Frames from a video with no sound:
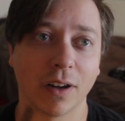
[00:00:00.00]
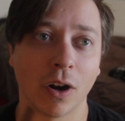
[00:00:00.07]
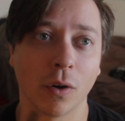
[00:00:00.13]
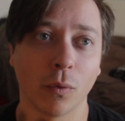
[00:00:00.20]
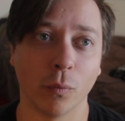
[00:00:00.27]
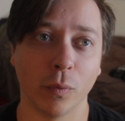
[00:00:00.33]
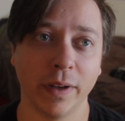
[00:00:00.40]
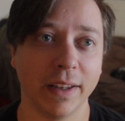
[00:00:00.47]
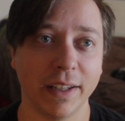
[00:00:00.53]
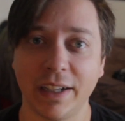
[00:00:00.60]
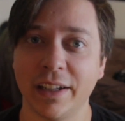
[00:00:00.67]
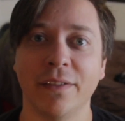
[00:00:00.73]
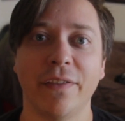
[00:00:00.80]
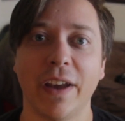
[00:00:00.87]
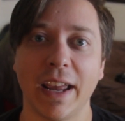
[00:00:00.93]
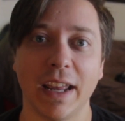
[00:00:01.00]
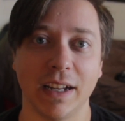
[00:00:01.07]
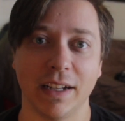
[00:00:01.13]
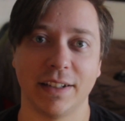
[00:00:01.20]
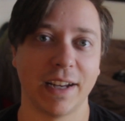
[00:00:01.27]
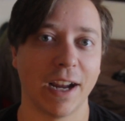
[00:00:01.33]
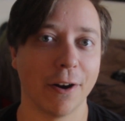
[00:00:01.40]
are really
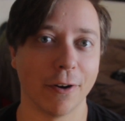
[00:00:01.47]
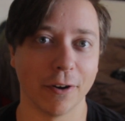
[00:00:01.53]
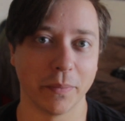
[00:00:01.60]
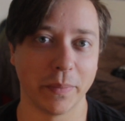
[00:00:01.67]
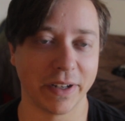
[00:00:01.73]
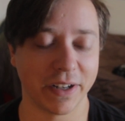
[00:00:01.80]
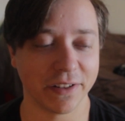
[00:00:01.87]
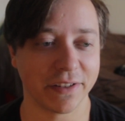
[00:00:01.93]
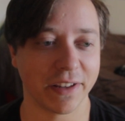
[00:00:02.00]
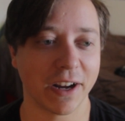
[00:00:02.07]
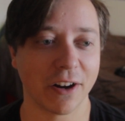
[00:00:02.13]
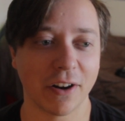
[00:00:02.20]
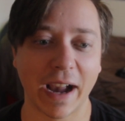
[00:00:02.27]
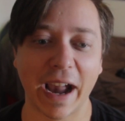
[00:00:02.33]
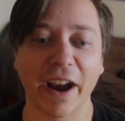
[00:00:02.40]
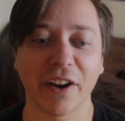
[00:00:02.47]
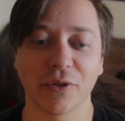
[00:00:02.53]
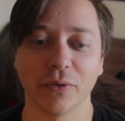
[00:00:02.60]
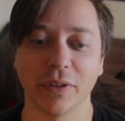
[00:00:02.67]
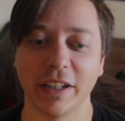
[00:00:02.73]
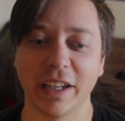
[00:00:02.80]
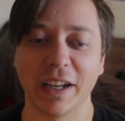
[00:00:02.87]
conveying terror because they are
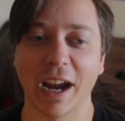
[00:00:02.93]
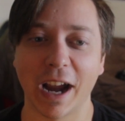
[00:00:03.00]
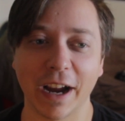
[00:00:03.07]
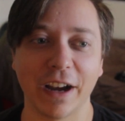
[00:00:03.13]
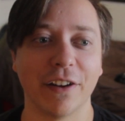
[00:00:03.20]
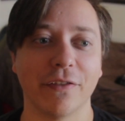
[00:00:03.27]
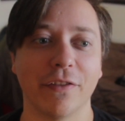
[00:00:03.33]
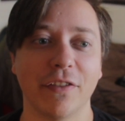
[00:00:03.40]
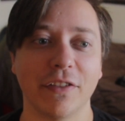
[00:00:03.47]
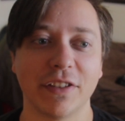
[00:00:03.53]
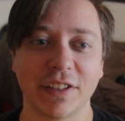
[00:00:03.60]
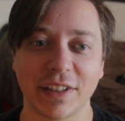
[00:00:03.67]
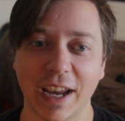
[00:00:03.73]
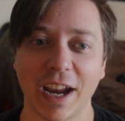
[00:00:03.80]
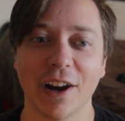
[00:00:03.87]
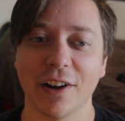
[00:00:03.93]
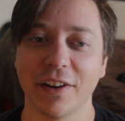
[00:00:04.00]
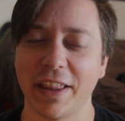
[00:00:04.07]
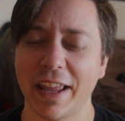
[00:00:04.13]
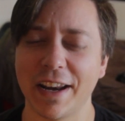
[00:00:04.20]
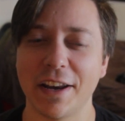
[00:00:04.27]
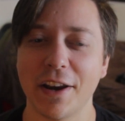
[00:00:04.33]
actually kind of
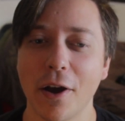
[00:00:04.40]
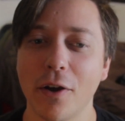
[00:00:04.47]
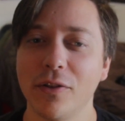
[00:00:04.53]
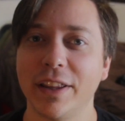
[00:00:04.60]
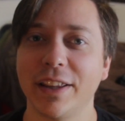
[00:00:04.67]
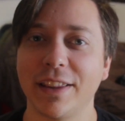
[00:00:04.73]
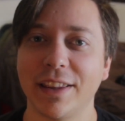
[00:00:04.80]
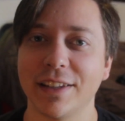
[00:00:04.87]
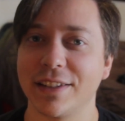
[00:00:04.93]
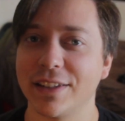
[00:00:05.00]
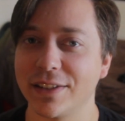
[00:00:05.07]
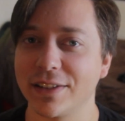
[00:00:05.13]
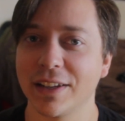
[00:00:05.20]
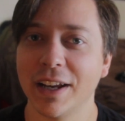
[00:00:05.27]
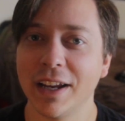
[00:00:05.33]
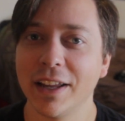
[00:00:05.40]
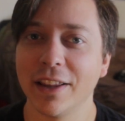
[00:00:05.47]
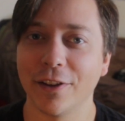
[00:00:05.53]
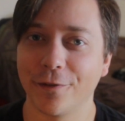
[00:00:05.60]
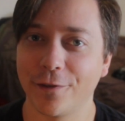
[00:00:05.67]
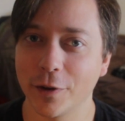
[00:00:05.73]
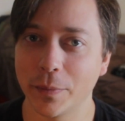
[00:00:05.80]
scared. They know that
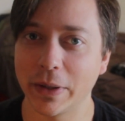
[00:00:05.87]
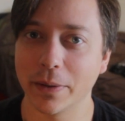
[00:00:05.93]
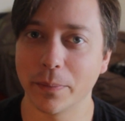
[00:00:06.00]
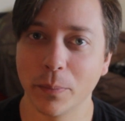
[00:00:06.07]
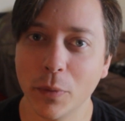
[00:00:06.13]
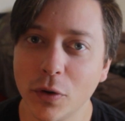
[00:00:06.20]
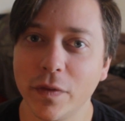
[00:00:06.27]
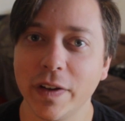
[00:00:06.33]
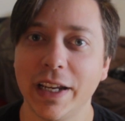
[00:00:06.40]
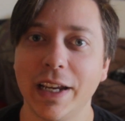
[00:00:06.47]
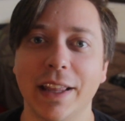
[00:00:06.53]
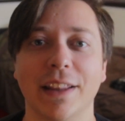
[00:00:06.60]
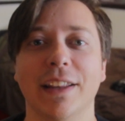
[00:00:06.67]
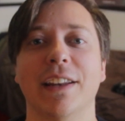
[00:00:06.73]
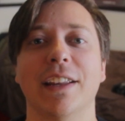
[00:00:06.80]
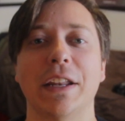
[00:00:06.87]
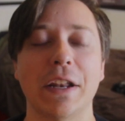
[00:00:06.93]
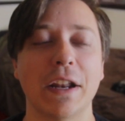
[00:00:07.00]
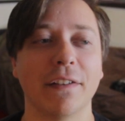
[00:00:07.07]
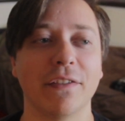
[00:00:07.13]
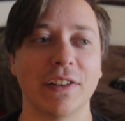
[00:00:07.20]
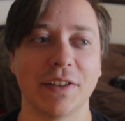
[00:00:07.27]
they're filming a movie and then
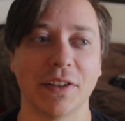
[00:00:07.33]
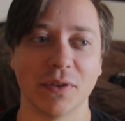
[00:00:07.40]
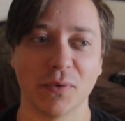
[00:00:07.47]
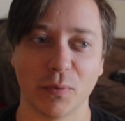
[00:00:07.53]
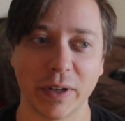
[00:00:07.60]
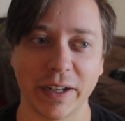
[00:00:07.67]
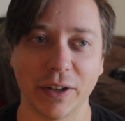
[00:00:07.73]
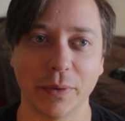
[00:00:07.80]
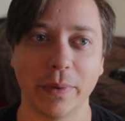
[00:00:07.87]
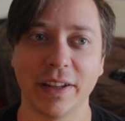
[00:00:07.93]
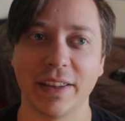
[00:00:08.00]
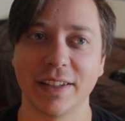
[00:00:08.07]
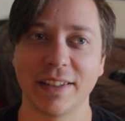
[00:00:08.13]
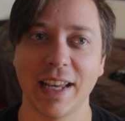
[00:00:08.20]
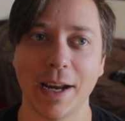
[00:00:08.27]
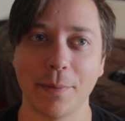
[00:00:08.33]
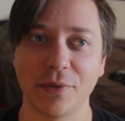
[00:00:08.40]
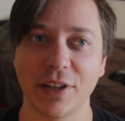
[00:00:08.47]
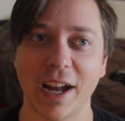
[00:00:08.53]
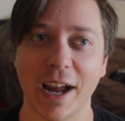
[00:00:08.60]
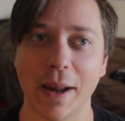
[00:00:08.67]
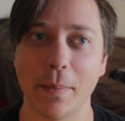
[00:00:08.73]
none of this is real, but at the same
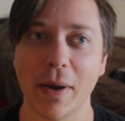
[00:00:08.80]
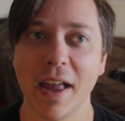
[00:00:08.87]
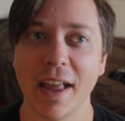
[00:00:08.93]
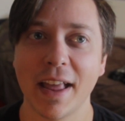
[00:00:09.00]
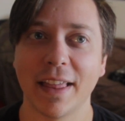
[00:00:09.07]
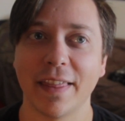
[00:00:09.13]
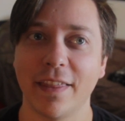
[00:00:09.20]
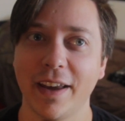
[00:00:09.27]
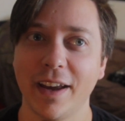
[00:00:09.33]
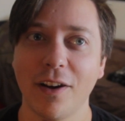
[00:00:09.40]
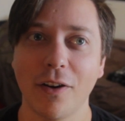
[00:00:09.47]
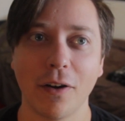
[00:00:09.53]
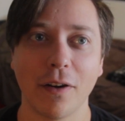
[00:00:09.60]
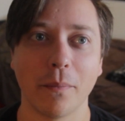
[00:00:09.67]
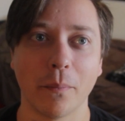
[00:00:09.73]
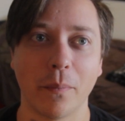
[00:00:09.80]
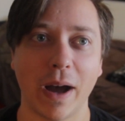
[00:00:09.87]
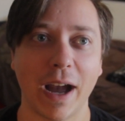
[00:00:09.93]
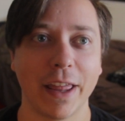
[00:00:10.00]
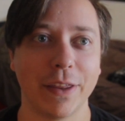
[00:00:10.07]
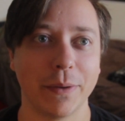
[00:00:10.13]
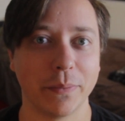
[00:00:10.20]
time, they are
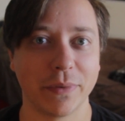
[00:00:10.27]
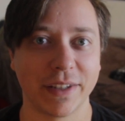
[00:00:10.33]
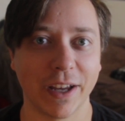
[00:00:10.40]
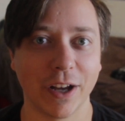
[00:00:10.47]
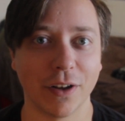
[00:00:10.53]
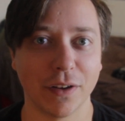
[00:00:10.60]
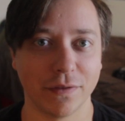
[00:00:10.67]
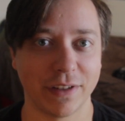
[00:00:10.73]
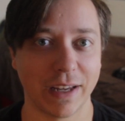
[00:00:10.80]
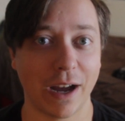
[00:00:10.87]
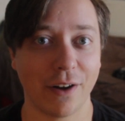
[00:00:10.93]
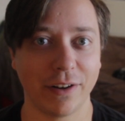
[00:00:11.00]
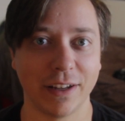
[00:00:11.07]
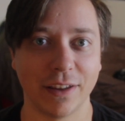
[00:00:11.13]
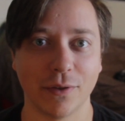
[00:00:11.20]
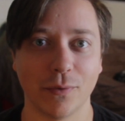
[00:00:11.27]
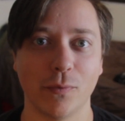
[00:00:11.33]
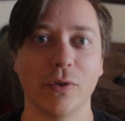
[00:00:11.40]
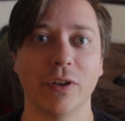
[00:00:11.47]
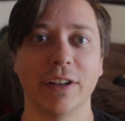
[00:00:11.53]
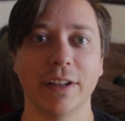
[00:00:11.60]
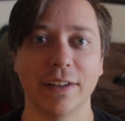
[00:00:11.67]
by themselves out in the
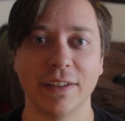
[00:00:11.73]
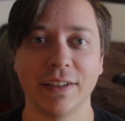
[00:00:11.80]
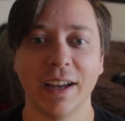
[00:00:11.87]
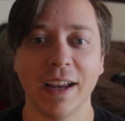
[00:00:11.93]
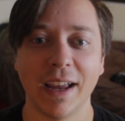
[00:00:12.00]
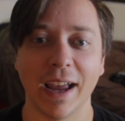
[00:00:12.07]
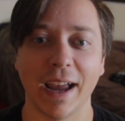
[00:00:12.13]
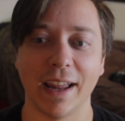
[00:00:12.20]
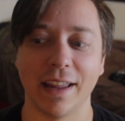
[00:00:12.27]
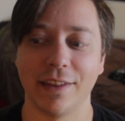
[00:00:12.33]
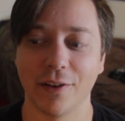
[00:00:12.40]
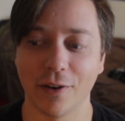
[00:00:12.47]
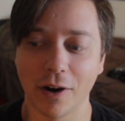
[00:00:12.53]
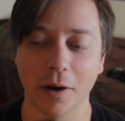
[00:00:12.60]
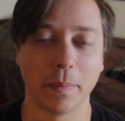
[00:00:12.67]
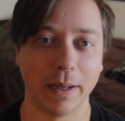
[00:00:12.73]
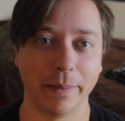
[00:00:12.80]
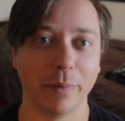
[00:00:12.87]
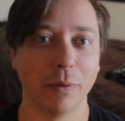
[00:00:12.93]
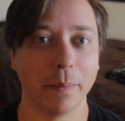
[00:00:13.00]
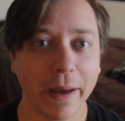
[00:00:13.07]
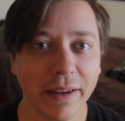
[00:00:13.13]
woods and there are
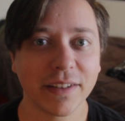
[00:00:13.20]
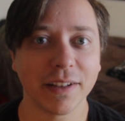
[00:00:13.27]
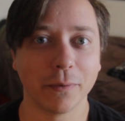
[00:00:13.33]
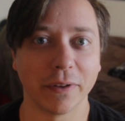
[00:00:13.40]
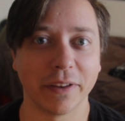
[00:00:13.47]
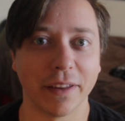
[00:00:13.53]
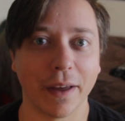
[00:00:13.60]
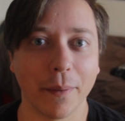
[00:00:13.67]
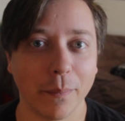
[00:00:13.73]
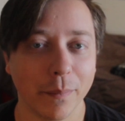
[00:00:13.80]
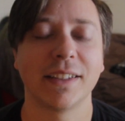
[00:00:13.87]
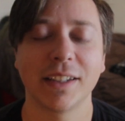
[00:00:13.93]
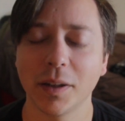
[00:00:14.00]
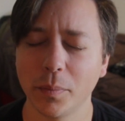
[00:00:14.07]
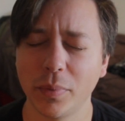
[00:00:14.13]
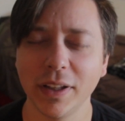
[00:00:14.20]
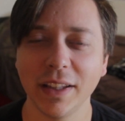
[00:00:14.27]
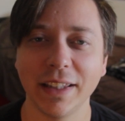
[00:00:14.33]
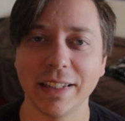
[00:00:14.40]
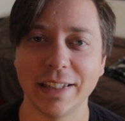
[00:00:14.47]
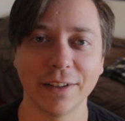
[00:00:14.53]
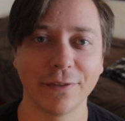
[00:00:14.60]
people messing with them. It's a
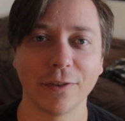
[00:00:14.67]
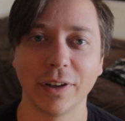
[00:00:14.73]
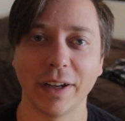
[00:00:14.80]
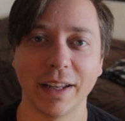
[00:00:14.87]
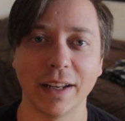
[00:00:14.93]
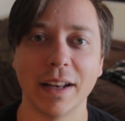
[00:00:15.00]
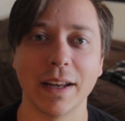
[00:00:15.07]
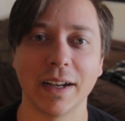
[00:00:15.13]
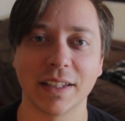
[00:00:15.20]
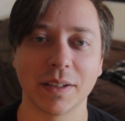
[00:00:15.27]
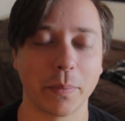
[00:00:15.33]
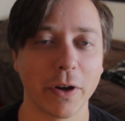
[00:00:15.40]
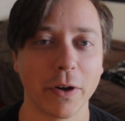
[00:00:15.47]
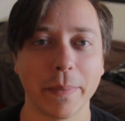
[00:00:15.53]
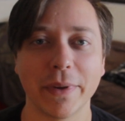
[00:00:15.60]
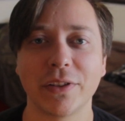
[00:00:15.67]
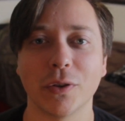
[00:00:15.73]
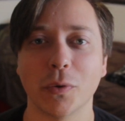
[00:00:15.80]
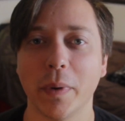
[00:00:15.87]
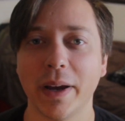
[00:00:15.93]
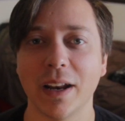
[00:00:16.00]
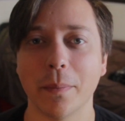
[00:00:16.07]
completely different and
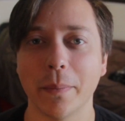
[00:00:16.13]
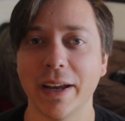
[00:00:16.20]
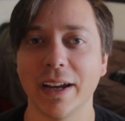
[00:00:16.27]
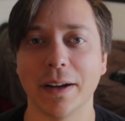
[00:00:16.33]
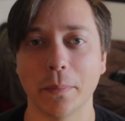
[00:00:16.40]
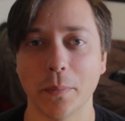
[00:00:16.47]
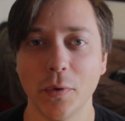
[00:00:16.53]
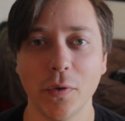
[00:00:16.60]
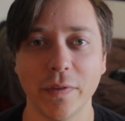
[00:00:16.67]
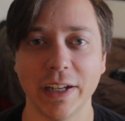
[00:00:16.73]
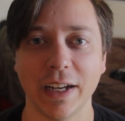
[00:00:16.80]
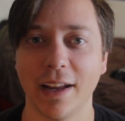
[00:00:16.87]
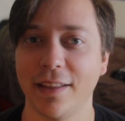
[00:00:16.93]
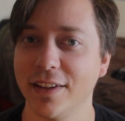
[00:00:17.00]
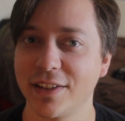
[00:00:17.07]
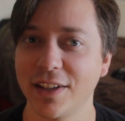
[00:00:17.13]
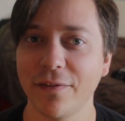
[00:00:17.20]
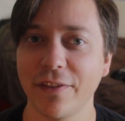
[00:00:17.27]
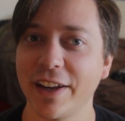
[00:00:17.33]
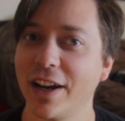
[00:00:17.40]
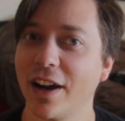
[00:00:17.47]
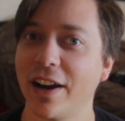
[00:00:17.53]
experimental way to make a movie, and the
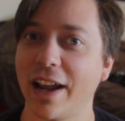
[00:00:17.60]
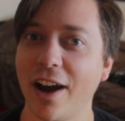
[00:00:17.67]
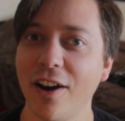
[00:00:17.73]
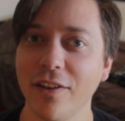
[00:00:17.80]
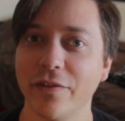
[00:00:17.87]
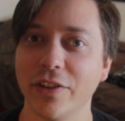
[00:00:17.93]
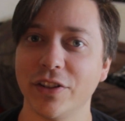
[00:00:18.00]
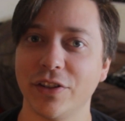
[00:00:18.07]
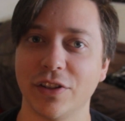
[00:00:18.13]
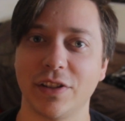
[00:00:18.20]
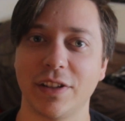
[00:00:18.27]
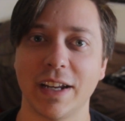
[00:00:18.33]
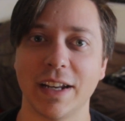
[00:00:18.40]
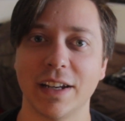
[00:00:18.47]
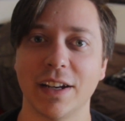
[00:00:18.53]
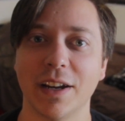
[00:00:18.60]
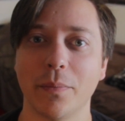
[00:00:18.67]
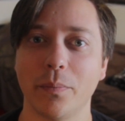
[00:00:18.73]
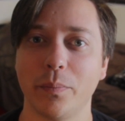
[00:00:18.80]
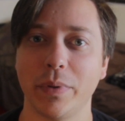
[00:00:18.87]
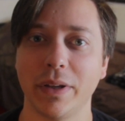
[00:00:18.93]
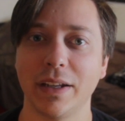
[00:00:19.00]
stuff they got out of it just ended
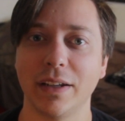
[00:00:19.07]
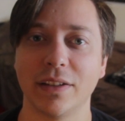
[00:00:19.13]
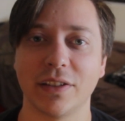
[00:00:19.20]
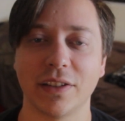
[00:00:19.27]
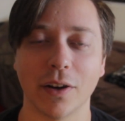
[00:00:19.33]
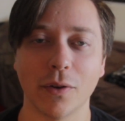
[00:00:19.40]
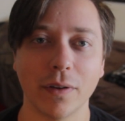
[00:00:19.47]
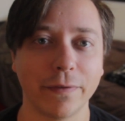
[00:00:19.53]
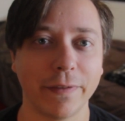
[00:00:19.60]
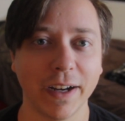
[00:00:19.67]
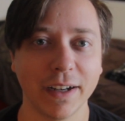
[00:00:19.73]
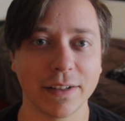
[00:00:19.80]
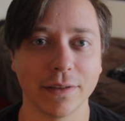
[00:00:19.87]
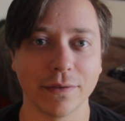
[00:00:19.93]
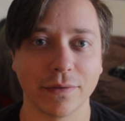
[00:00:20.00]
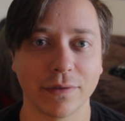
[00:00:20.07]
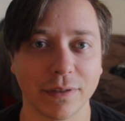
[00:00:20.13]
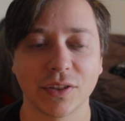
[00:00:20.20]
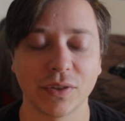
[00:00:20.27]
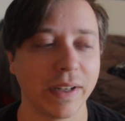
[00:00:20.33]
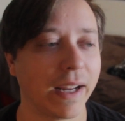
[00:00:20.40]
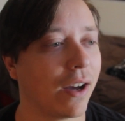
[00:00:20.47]
up being so effective.
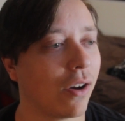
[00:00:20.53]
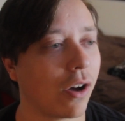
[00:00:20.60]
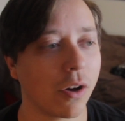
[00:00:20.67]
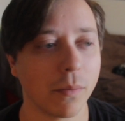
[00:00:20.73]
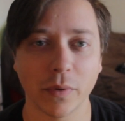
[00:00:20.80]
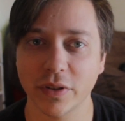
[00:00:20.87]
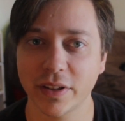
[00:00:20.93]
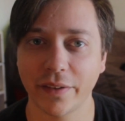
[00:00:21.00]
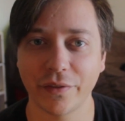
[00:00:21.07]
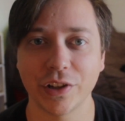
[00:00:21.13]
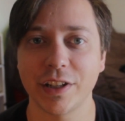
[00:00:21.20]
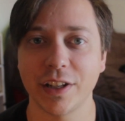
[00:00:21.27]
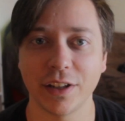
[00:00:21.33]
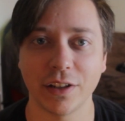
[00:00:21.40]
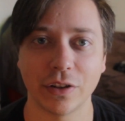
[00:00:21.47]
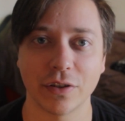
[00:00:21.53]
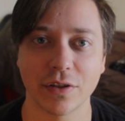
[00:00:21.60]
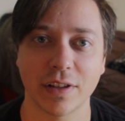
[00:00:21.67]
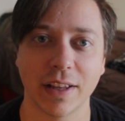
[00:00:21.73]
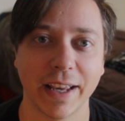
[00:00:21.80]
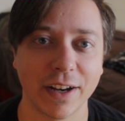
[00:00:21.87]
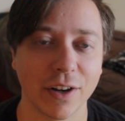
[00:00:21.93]
So now, almost 17
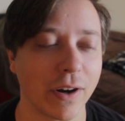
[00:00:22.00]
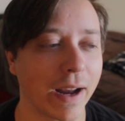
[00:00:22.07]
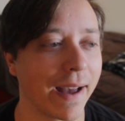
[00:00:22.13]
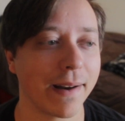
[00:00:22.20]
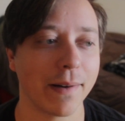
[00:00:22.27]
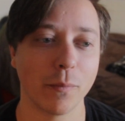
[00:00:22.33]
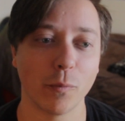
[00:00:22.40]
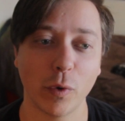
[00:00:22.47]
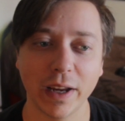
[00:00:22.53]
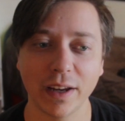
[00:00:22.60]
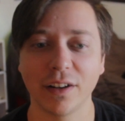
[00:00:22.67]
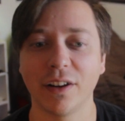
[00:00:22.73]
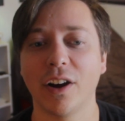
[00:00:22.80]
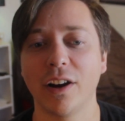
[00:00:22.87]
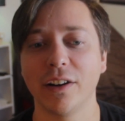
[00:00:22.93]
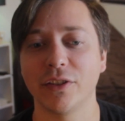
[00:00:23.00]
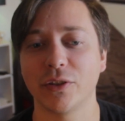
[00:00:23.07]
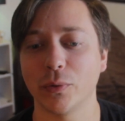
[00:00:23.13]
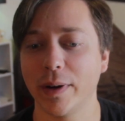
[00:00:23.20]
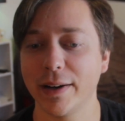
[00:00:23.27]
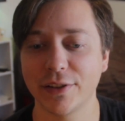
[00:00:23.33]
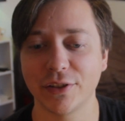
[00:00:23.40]
years later, Adam Wingard,
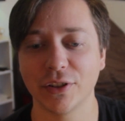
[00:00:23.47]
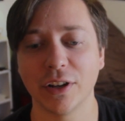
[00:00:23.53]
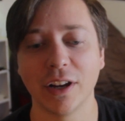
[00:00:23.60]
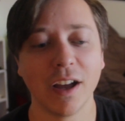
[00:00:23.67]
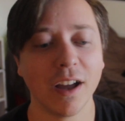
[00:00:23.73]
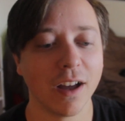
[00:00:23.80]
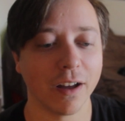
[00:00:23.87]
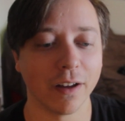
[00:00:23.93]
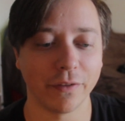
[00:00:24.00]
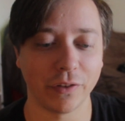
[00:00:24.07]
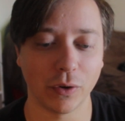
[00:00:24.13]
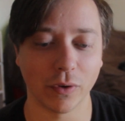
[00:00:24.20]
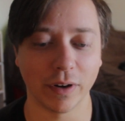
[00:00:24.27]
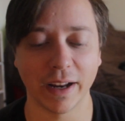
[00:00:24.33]
director of Your